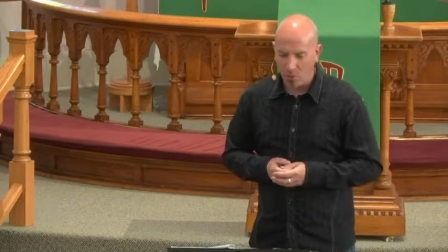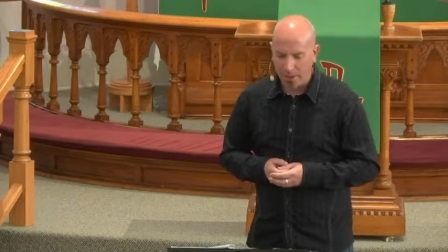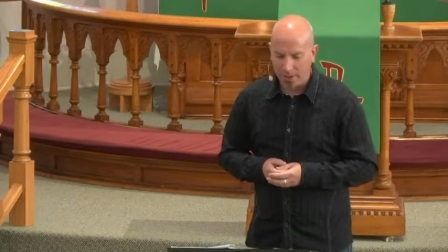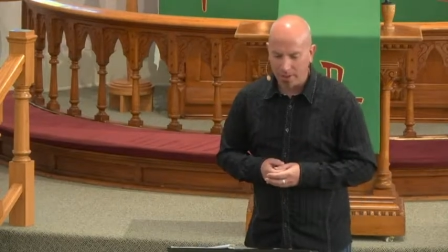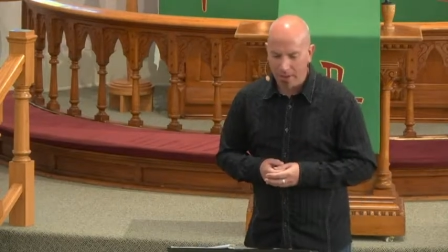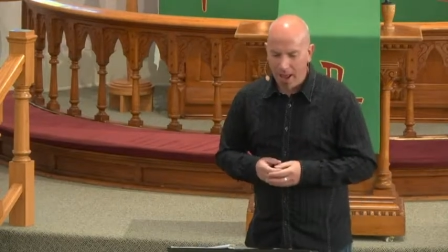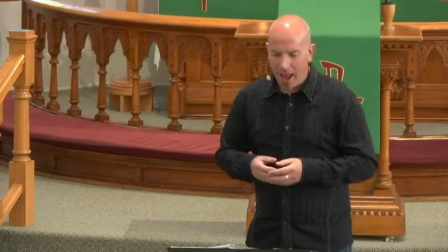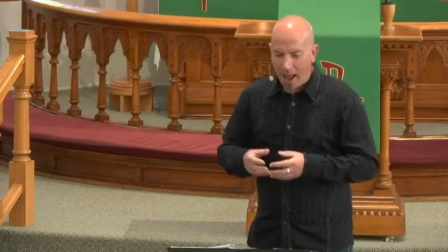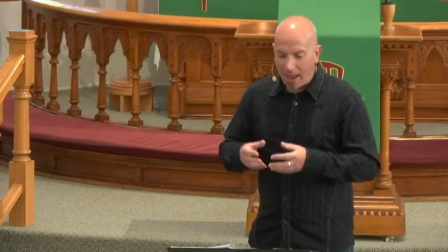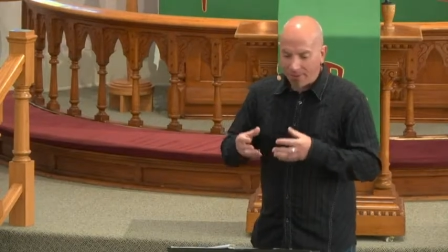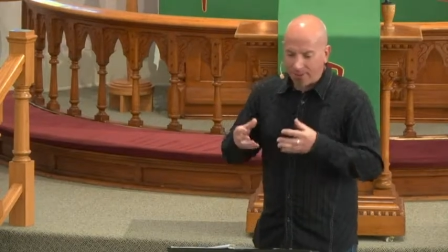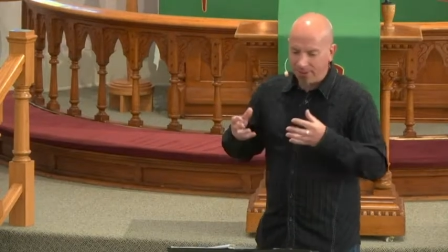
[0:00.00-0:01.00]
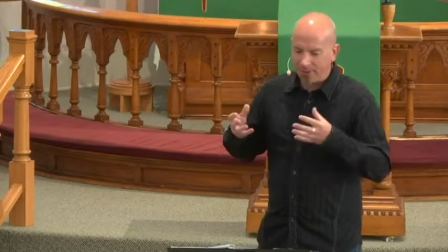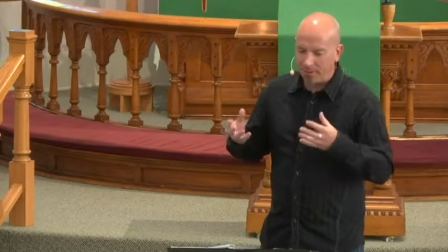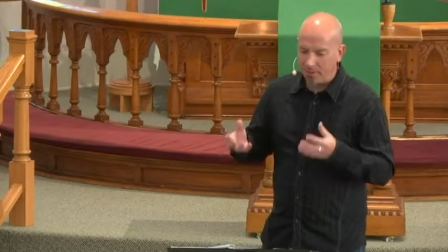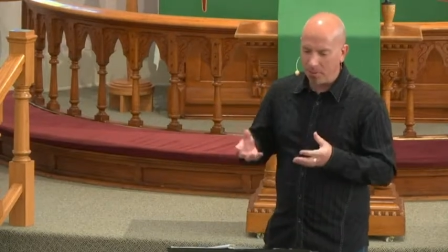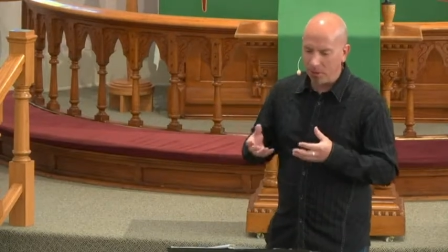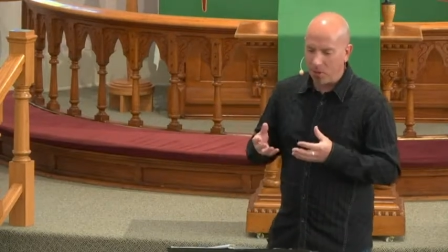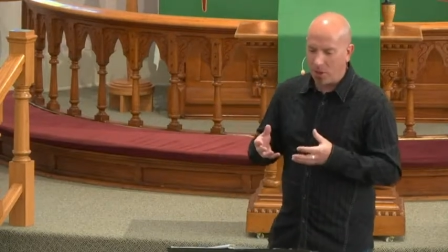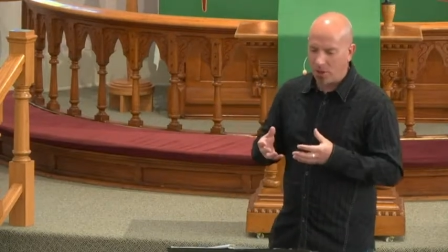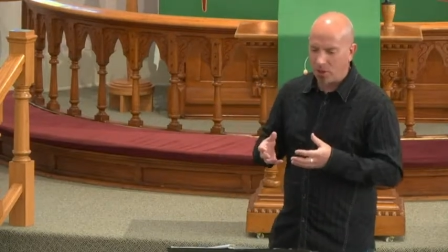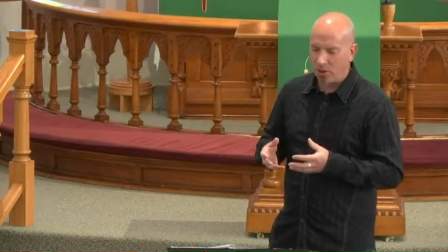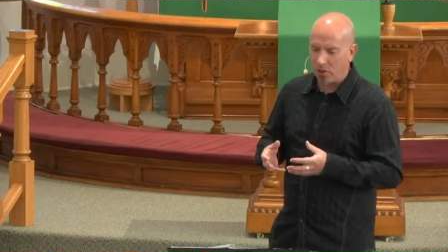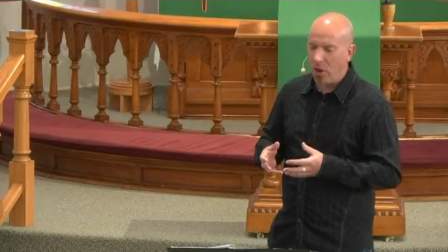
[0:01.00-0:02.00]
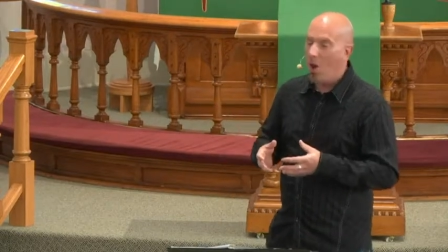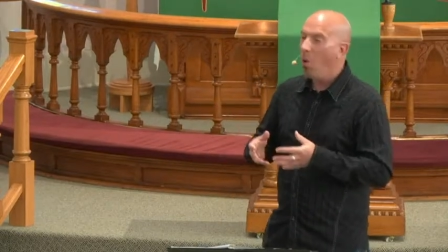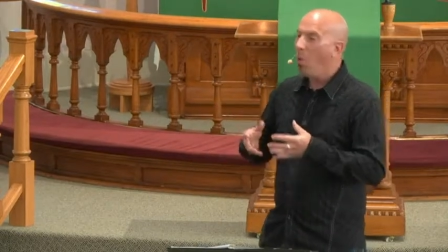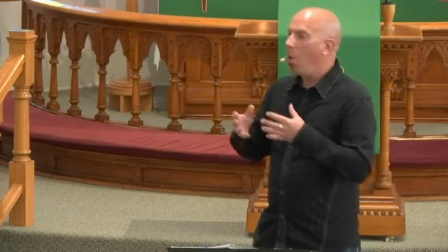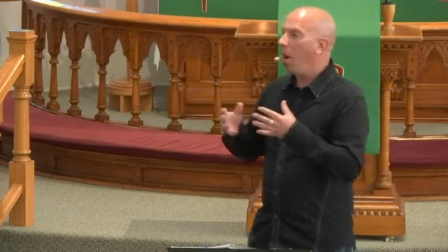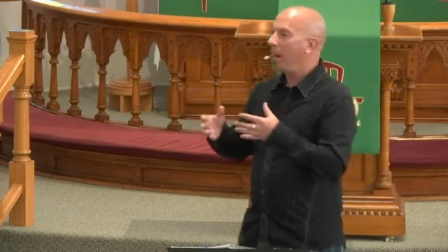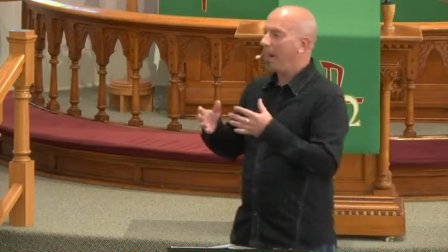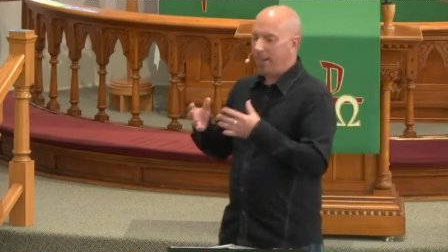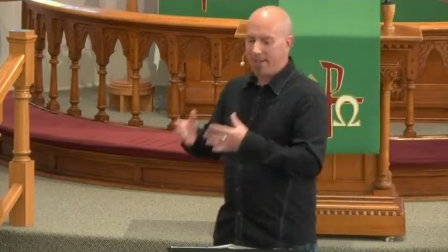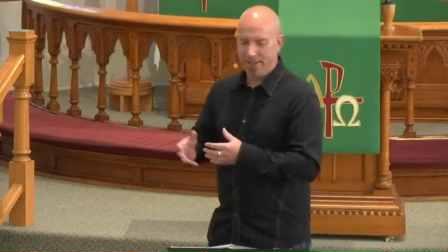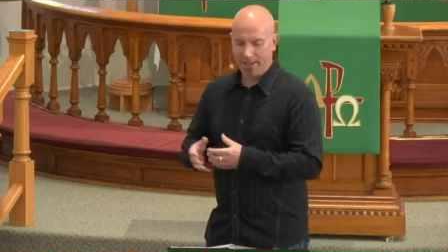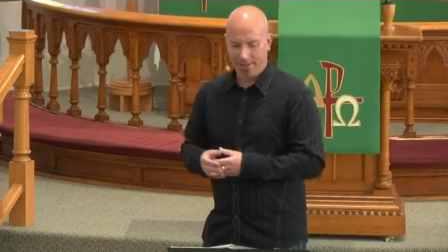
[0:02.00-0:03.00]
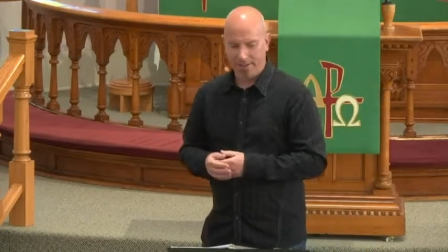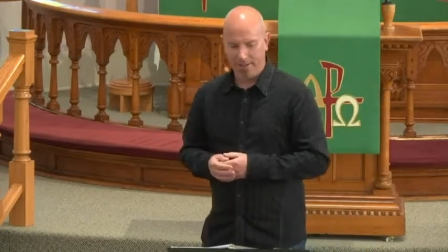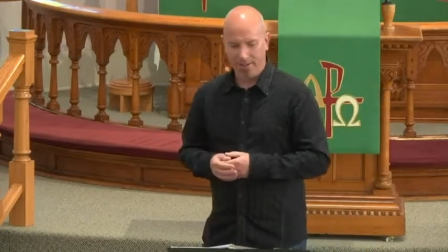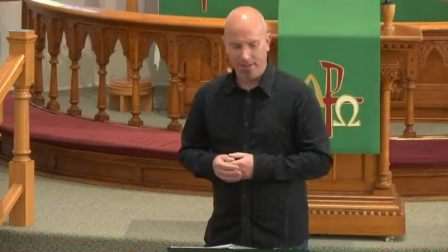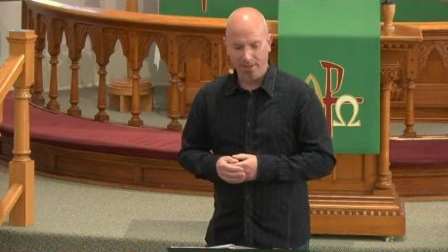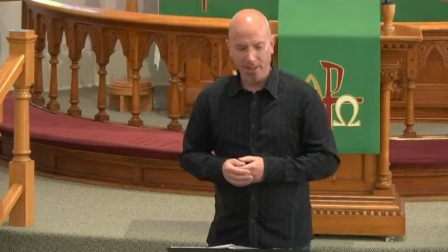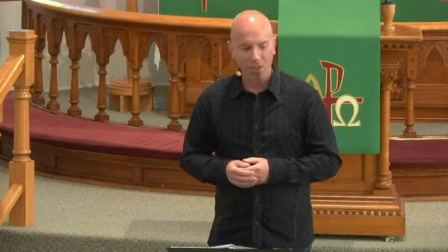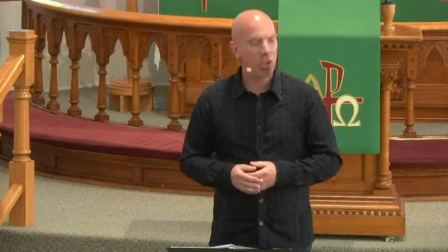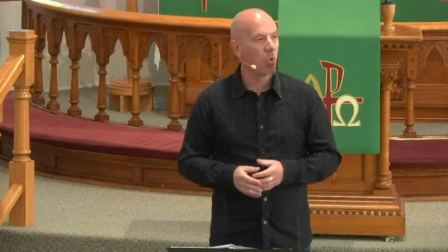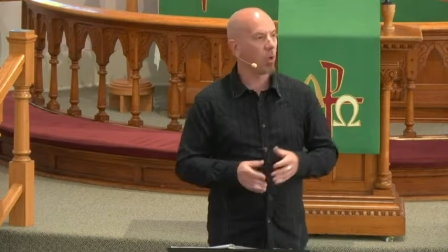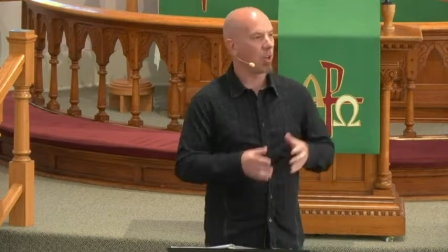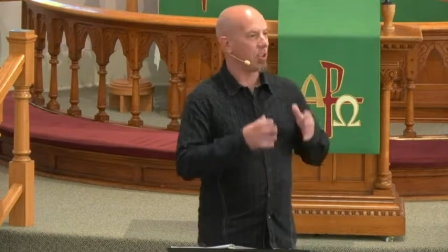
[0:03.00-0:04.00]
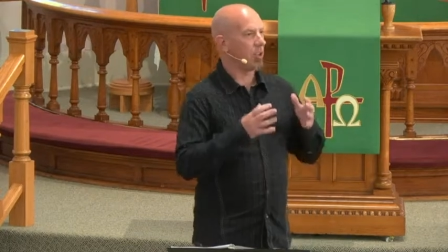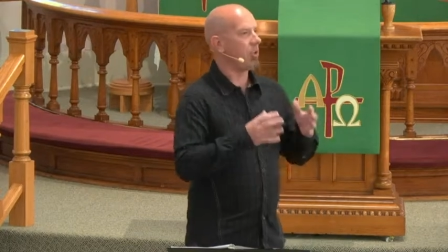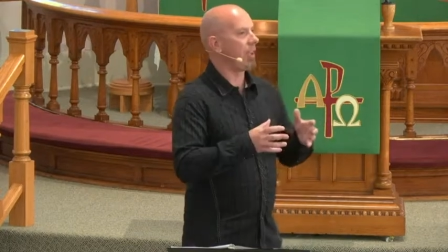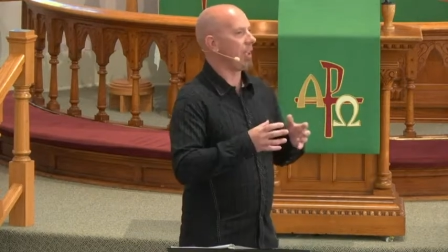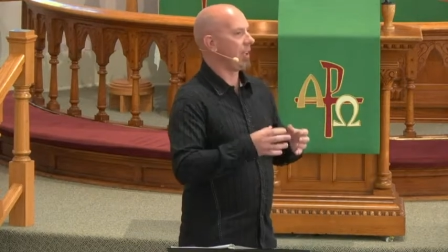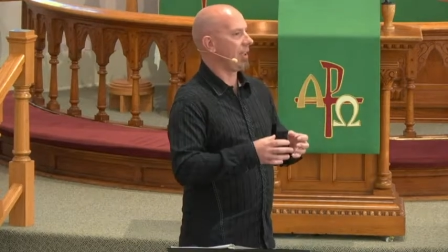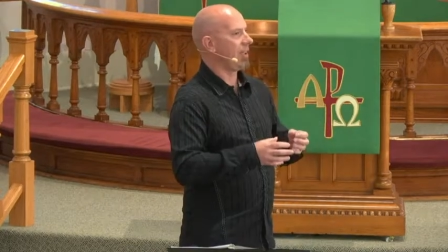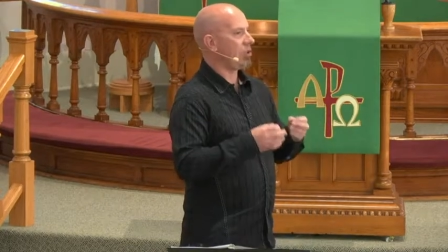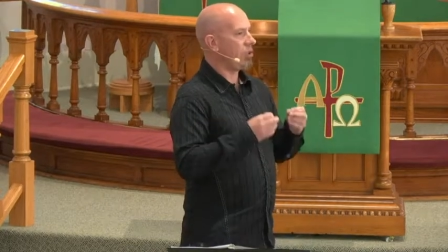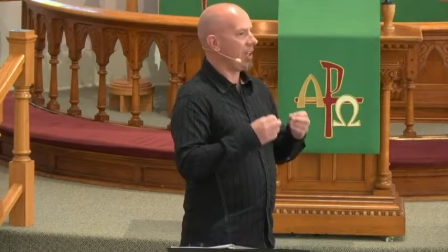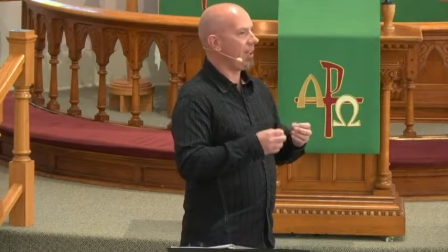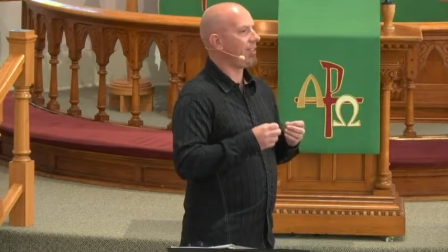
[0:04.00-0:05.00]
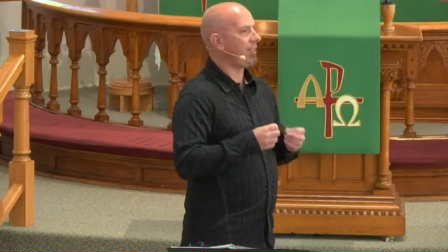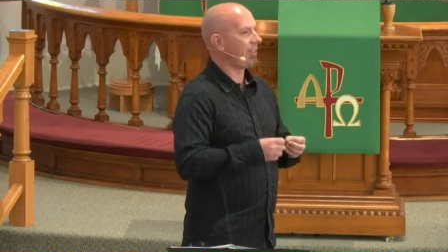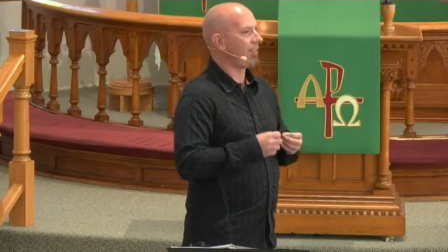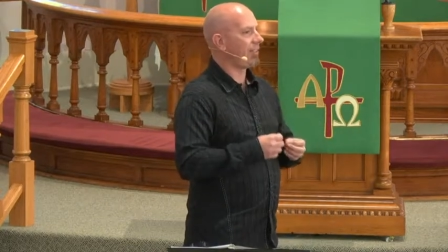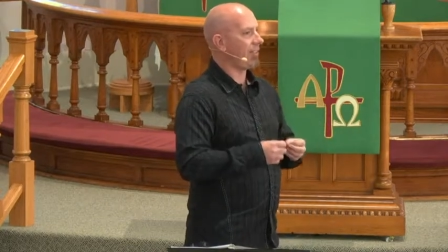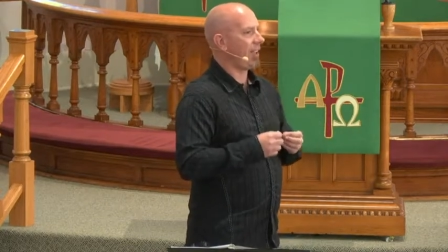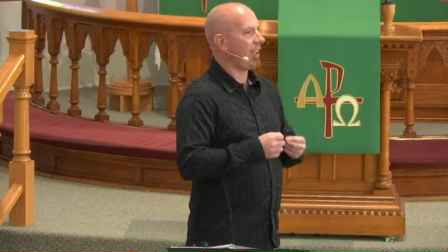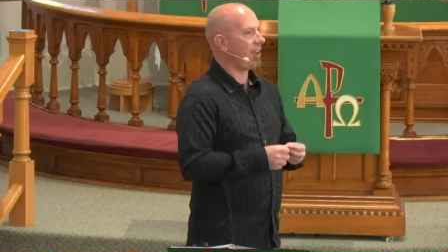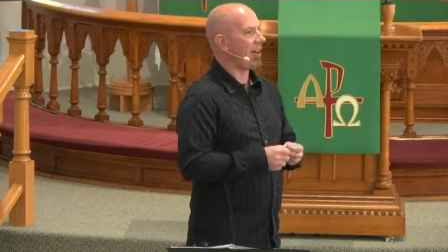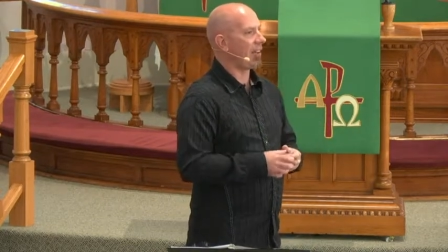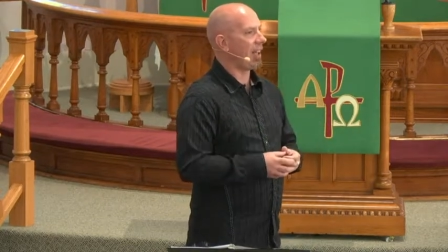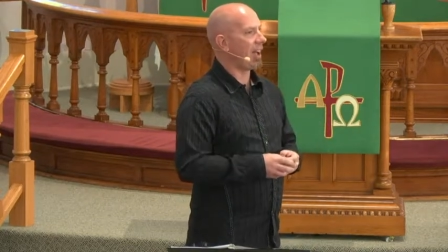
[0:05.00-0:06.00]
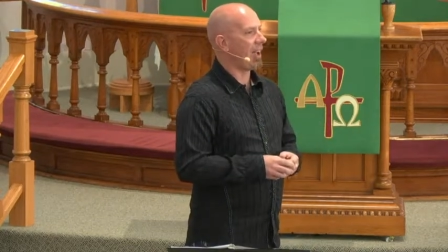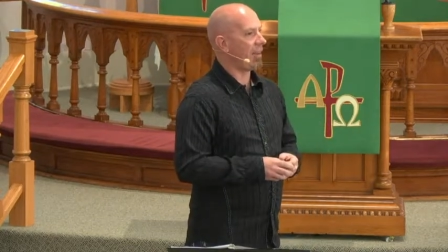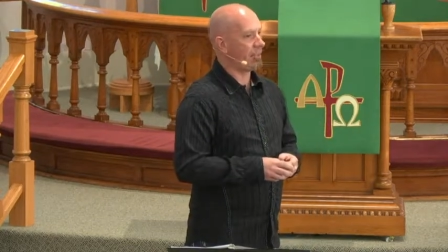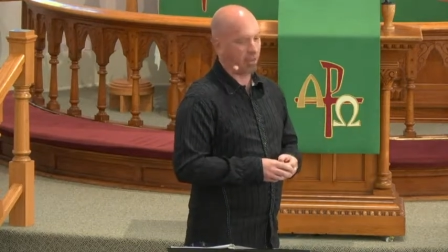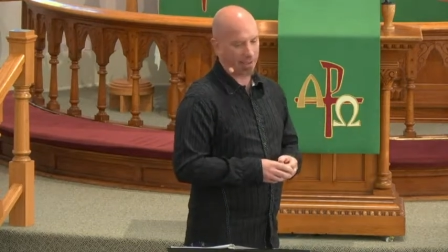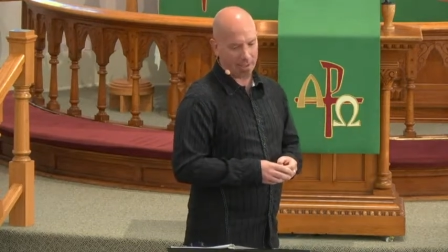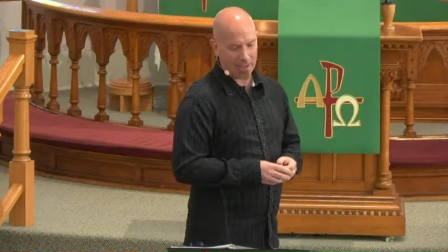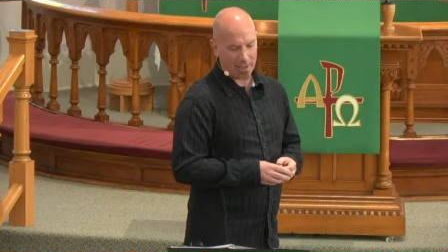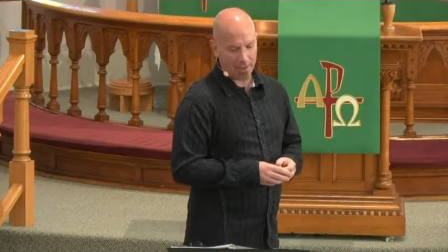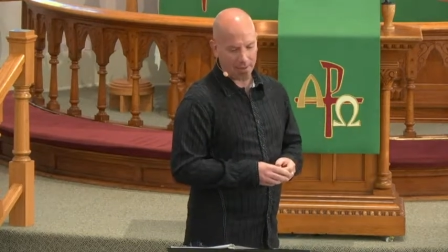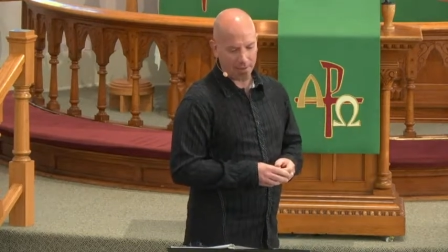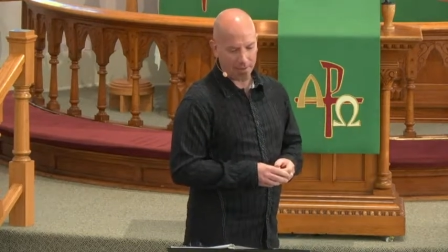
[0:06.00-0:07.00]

We can ask a similar question What is it that you are doing, Jesus, in our lives today?